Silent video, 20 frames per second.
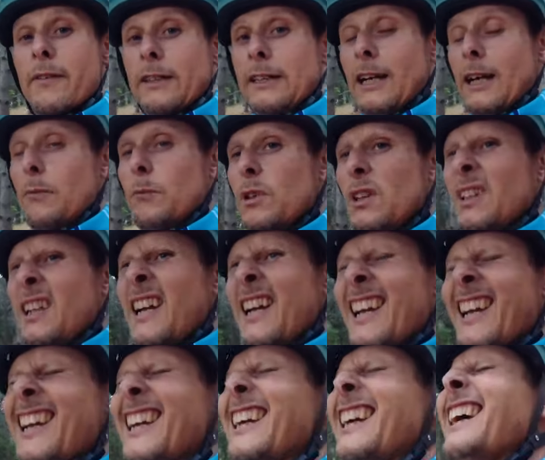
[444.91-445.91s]
of a tumble.
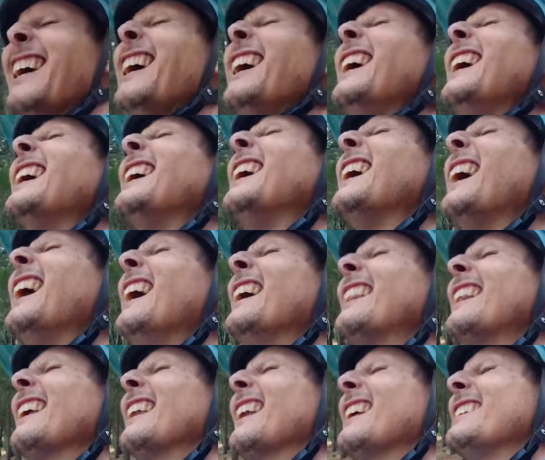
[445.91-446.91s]
I
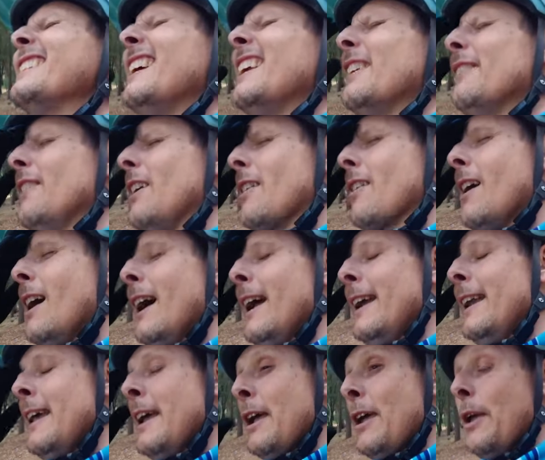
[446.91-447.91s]
think that's the end of my
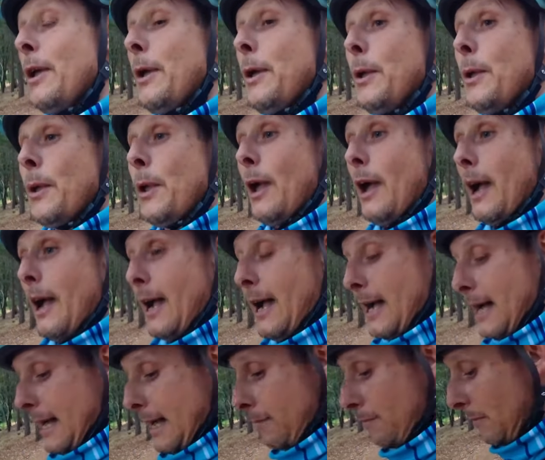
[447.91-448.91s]
ride.
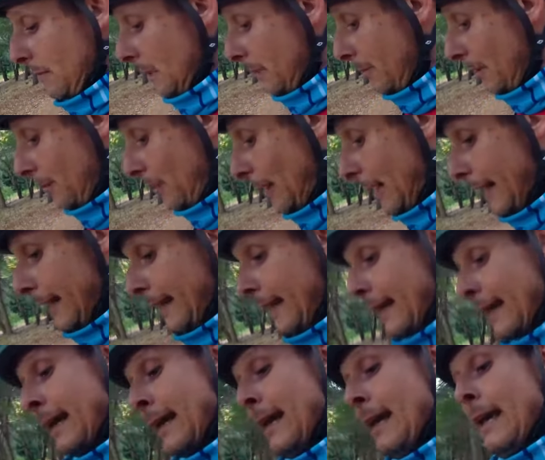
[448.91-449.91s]
Um, my
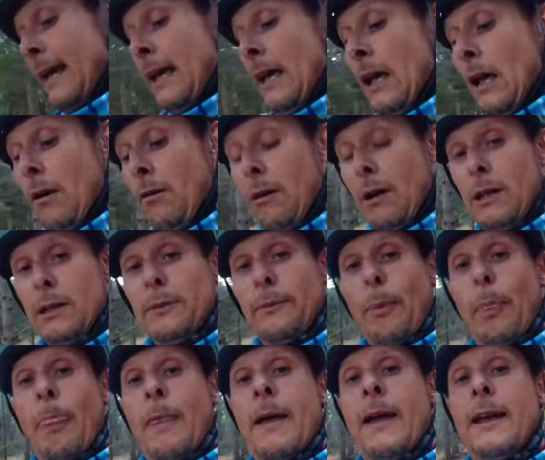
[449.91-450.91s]
bike, well,
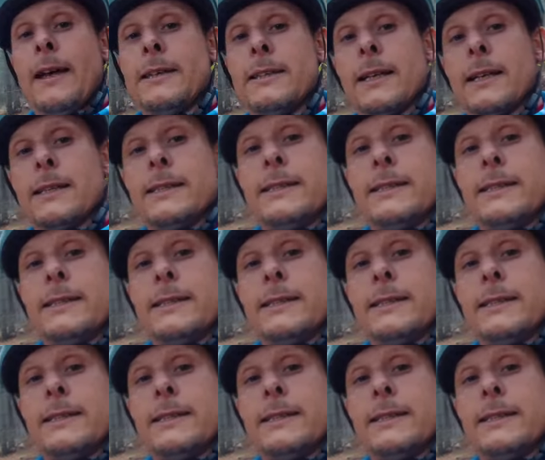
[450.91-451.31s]
as you